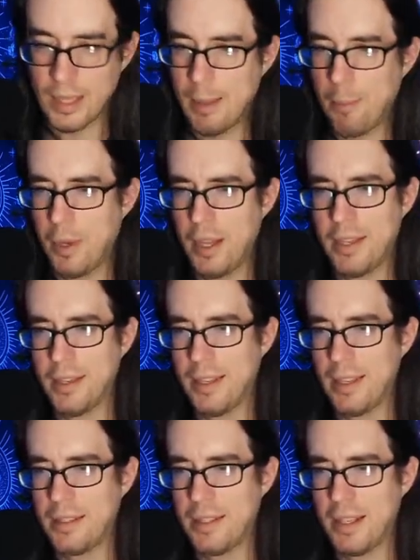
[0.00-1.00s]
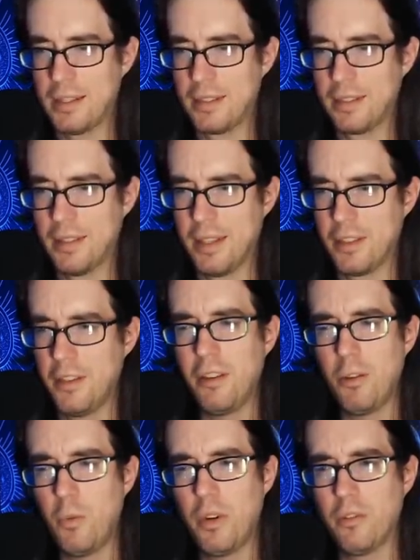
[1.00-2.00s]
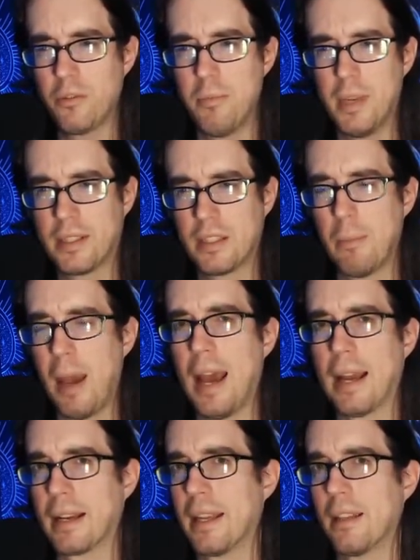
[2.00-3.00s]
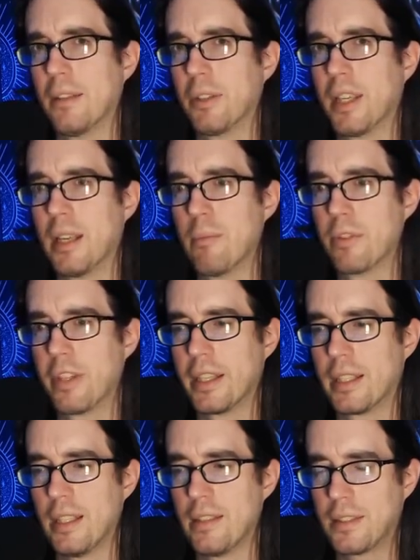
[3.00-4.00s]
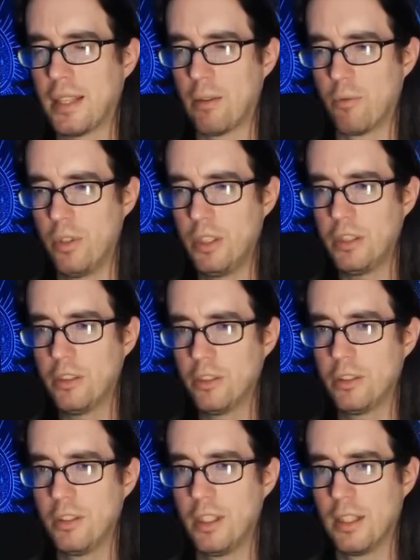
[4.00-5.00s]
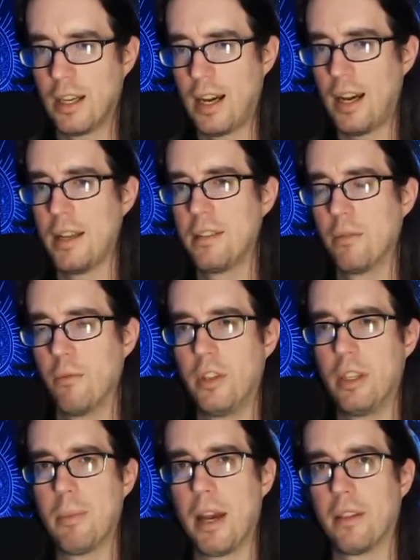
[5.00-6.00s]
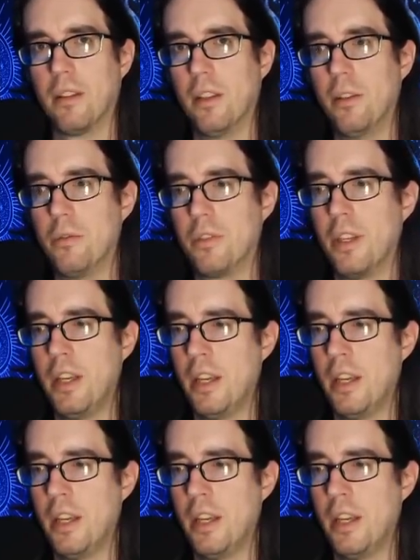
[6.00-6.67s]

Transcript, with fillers: But it's it's it's another one of those mixed bag Halo games. Like, it's got really good highs and really bad lows.